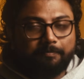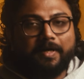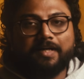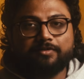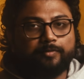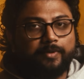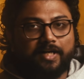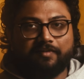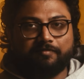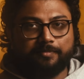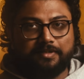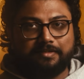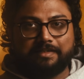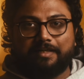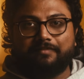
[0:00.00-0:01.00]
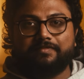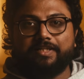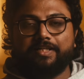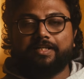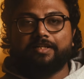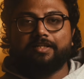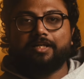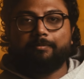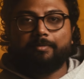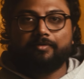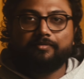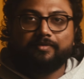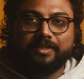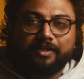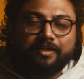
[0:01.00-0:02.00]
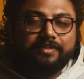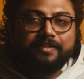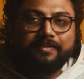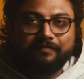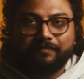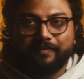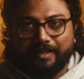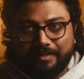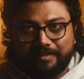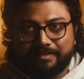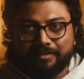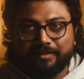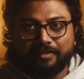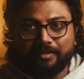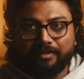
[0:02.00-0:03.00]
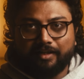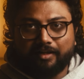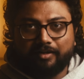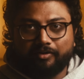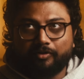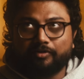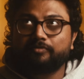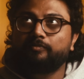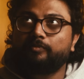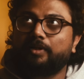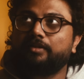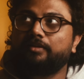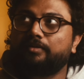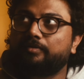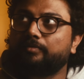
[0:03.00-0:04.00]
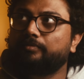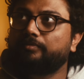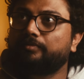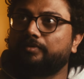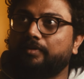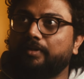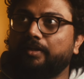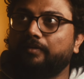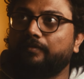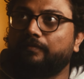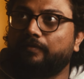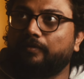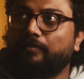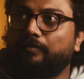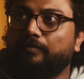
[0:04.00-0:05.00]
past 2.5 months, I've taken about 13 flights across 1, 2, 3, 4,